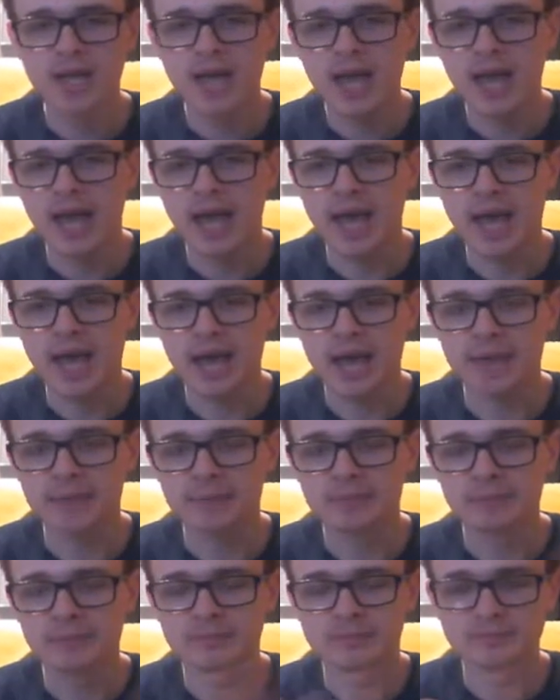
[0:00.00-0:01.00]

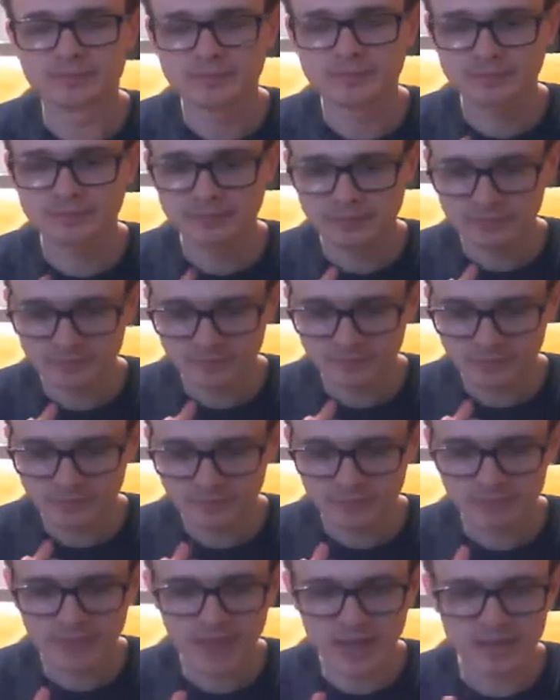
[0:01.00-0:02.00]
um,
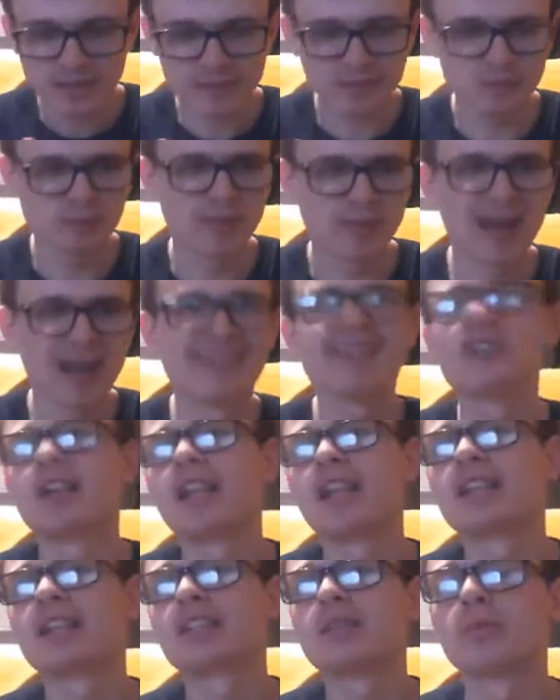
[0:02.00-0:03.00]
Mario
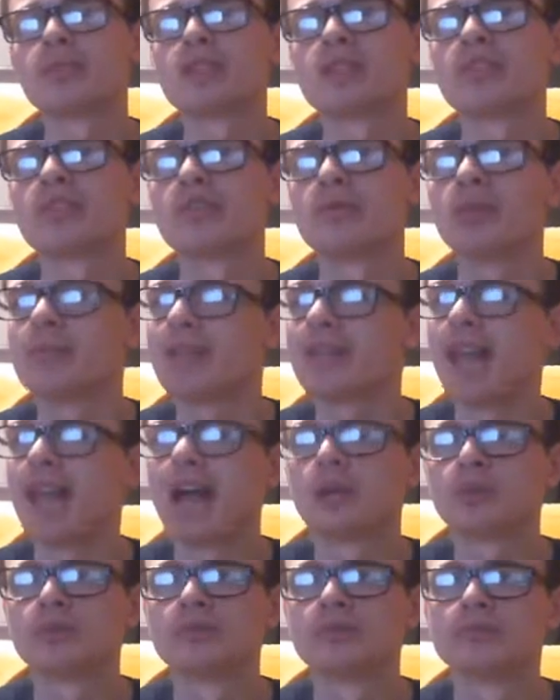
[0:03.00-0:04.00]
Galaxy One and Two would have been
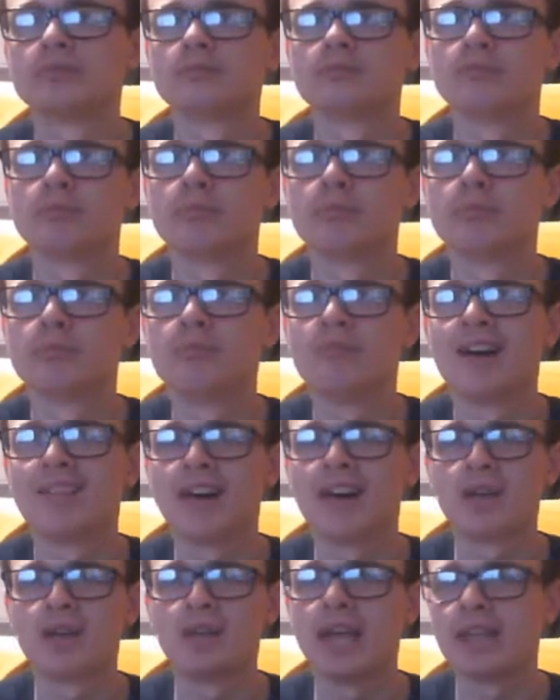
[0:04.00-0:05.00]
out
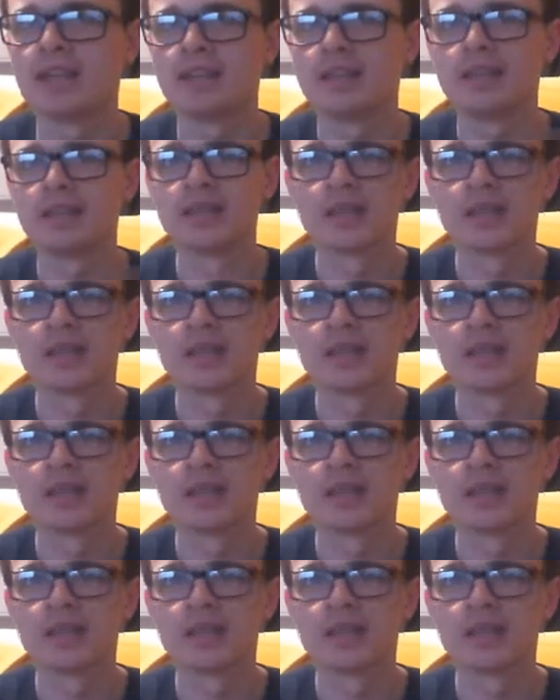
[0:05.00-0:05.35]
around then.